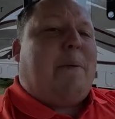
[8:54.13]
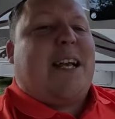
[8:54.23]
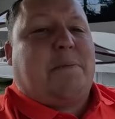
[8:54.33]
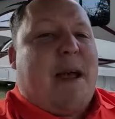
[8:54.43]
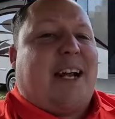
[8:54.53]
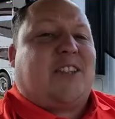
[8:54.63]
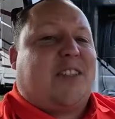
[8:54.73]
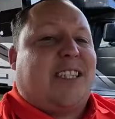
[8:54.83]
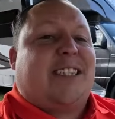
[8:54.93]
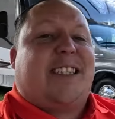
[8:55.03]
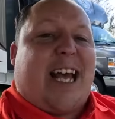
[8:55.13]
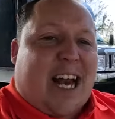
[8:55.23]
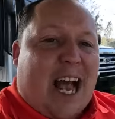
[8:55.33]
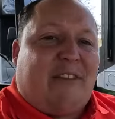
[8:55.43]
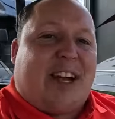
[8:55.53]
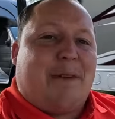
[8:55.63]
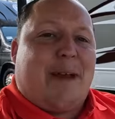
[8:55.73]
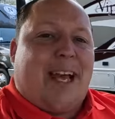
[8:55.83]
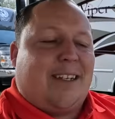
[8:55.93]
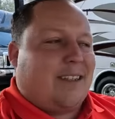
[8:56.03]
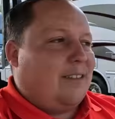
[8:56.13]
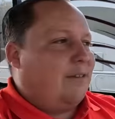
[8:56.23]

best mattresses that I recommend.